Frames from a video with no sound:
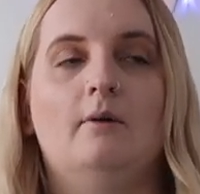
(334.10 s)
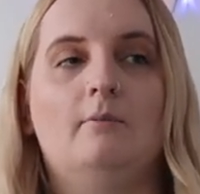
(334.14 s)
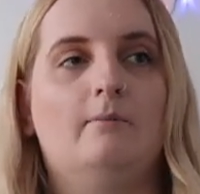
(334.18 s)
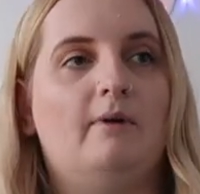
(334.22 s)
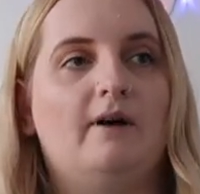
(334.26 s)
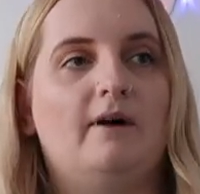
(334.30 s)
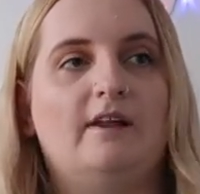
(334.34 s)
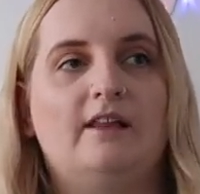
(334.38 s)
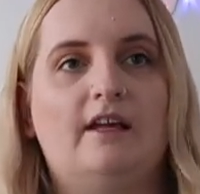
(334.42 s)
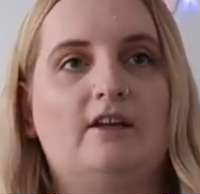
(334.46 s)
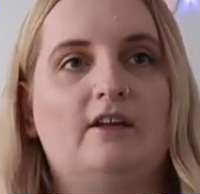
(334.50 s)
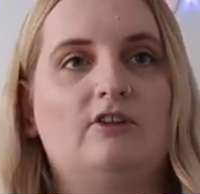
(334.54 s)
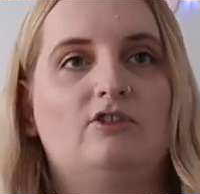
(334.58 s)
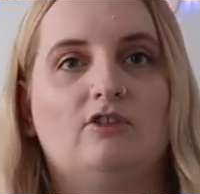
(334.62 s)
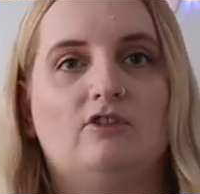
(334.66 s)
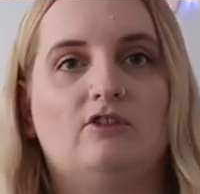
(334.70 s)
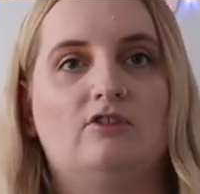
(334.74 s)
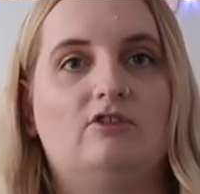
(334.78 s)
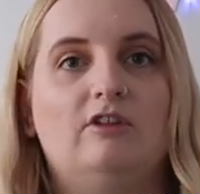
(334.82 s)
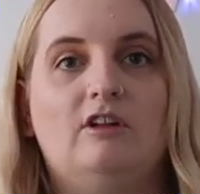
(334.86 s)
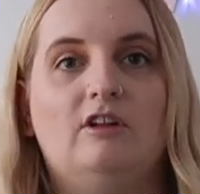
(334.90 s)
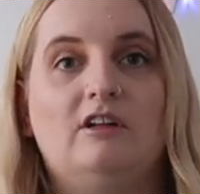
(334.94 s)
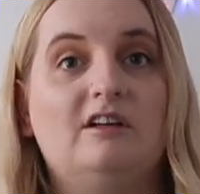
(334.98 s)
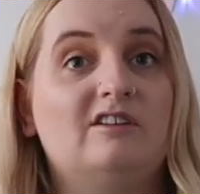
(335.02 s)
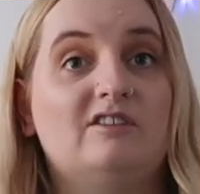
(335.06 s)
but they
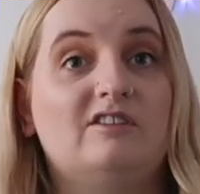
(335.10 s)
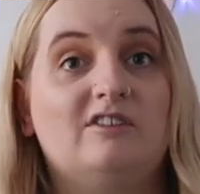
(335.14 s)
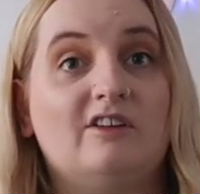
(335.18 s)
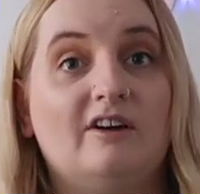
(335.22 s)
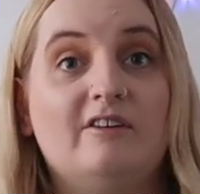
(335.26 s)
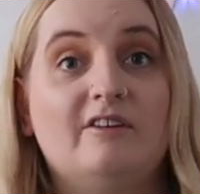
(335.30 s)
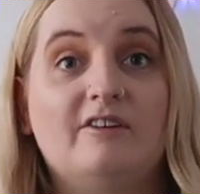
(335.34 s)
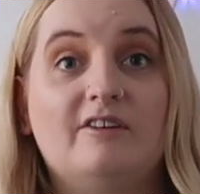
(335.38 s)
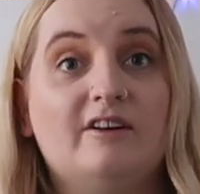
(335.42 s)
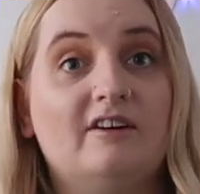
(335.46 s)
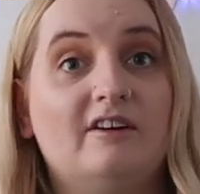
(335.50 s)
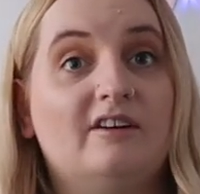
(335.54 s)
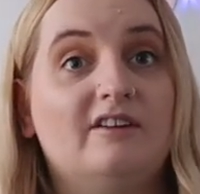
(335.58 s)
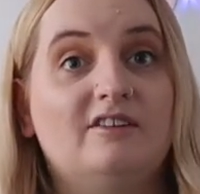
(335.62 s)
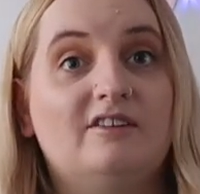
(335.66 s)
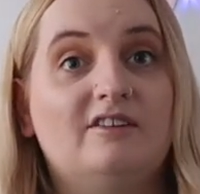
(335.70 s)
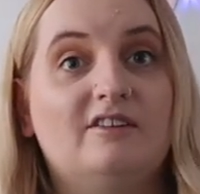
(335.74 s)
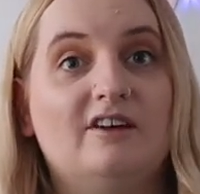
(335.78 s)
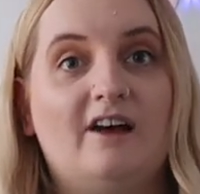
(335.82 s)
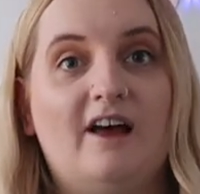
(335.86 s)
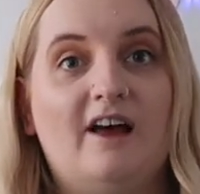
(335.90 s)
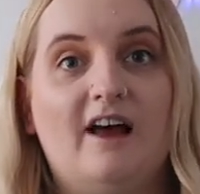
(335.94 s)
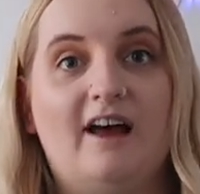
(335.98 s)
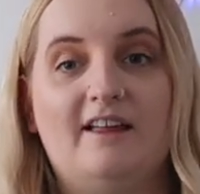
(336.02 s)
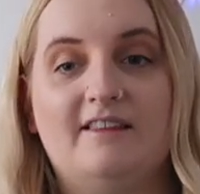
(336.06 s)
just look so
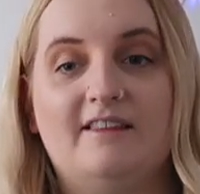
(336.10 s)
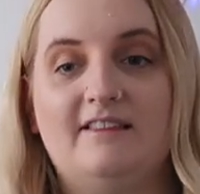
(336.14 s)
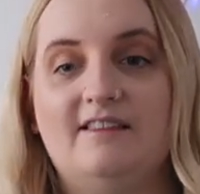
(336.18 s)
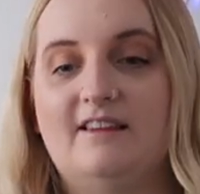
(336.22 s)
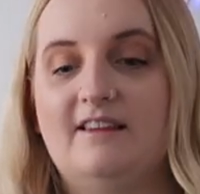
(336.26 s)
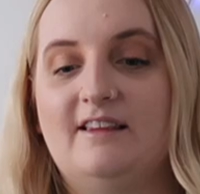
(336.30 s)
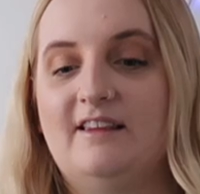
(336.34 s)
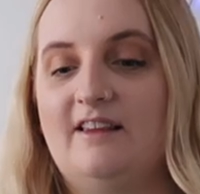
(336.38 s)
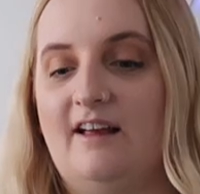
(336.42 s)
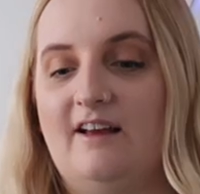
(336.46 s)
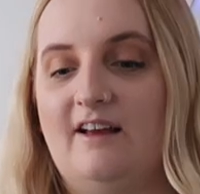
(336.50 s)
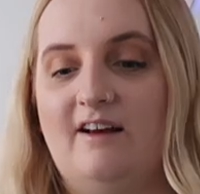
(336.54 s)
good, and